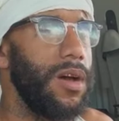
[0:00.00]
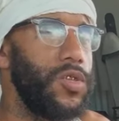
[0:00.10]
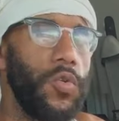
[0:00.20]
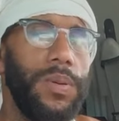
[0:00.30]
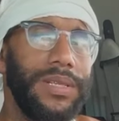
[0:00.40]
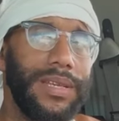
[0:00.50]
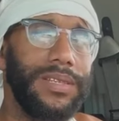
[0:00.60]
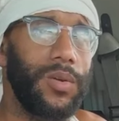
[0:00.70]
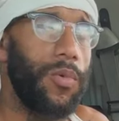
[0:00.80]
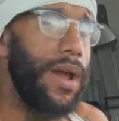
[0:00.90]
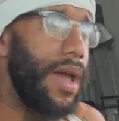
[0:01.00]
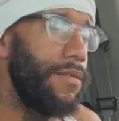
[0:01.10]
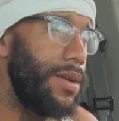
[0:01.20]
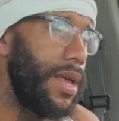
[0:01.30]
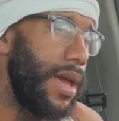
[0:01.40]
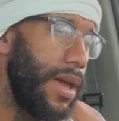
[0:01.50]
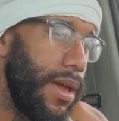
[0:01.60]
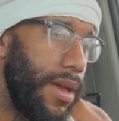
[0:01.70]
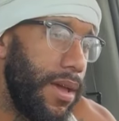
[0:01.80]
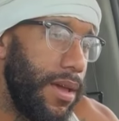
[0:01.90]
A two pick system, right, every day.
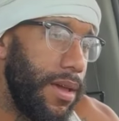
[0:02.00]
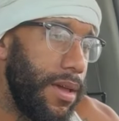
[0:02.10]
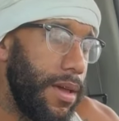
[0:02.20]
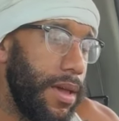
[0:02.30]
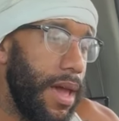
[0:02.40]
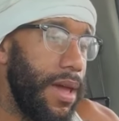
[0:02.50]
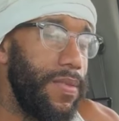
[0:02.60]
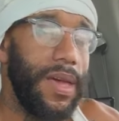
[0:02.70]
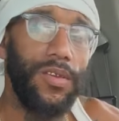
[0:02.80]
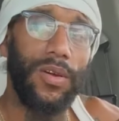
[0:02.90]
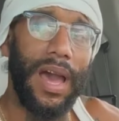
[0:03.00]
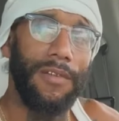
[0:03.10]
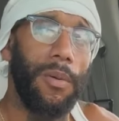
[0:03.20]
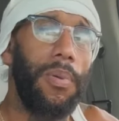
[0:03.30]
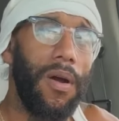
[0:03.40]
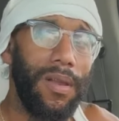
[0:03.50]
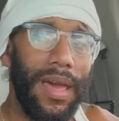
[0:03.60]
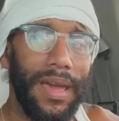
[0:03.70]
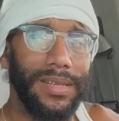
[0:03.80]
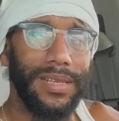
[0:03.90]
And then you can have a
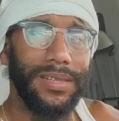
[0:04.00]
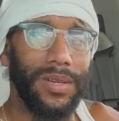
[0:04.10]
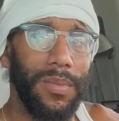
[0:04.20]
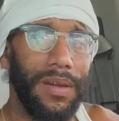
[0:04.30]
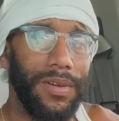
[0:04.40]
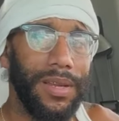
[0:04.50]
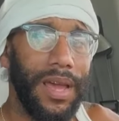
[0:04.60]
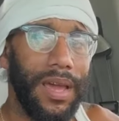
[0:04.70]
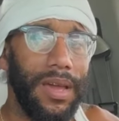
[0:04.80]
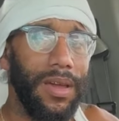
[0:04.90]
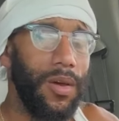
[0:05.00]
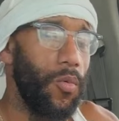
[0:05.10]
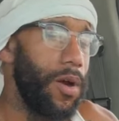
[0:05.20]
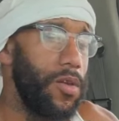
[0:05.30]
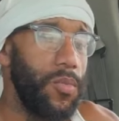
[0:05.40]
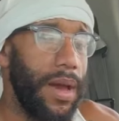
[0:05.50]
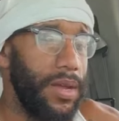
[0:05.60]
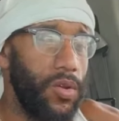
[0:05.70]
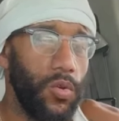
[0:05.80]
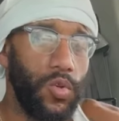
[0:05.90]
parlay system every day where you
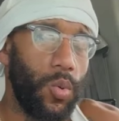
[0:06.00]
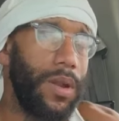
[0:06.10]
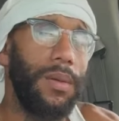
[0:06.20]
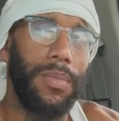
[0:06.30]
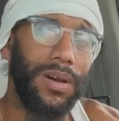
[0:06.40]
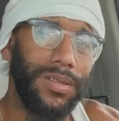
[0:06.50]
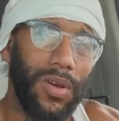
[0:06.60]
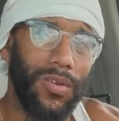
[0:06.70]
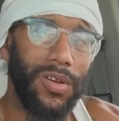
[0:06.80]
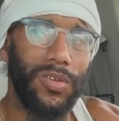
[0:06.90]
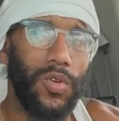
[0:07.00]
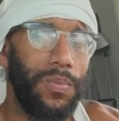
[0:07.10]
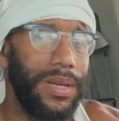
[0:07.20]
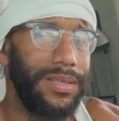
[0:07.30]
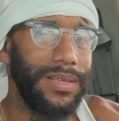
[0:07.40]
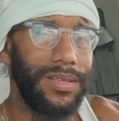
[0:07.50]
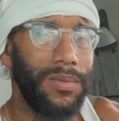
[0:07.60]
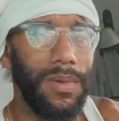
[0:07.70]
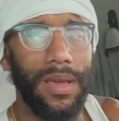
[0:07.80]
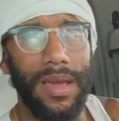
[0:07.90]
might do 20 bucks on your two pick
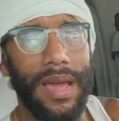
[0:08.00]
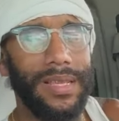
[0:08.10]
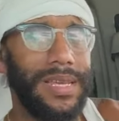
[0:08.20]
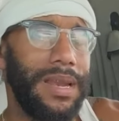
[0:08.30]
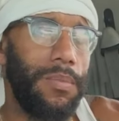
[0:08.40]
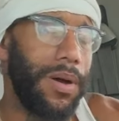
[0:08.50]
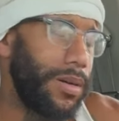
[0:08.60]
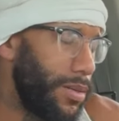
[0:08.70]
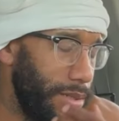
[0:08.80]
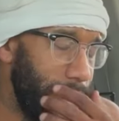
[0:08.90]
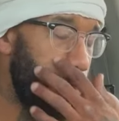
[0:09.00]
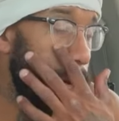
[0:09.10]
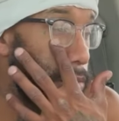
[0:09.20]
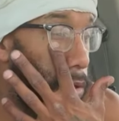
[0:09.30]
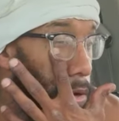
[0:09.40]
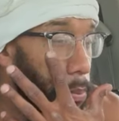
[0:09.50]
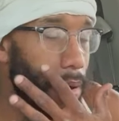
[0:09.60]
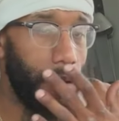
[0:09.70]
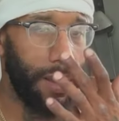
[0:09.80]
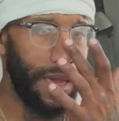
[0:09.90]
system and 10 bucks 10 bucks on your
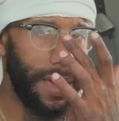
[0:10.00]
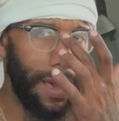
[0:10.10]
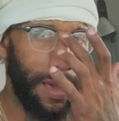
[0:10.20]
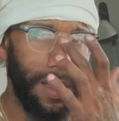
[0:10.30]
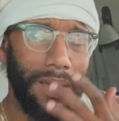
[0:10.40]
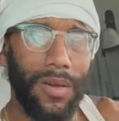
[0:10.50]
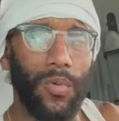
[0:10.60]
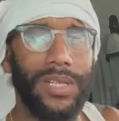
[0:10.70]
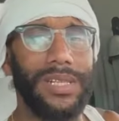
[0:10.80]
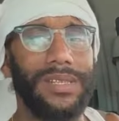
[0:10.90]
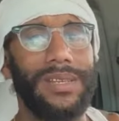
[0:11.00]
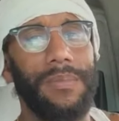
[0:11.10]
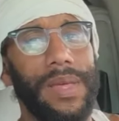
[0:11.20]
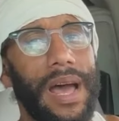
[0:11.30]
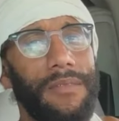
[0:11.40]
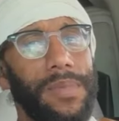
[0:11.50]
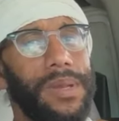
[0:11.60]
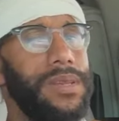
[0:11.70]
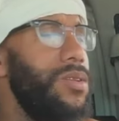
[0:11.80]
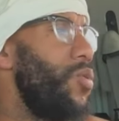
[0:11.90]
parlay, which is something I've
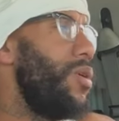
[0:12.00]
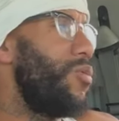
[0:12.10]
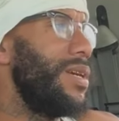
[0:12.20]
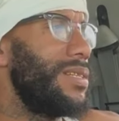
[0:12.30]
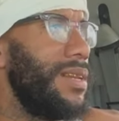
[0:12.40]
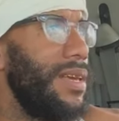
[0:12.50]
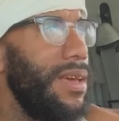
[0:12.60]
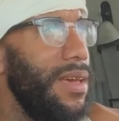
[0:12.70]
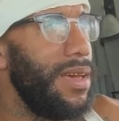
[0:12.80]
been doing recently.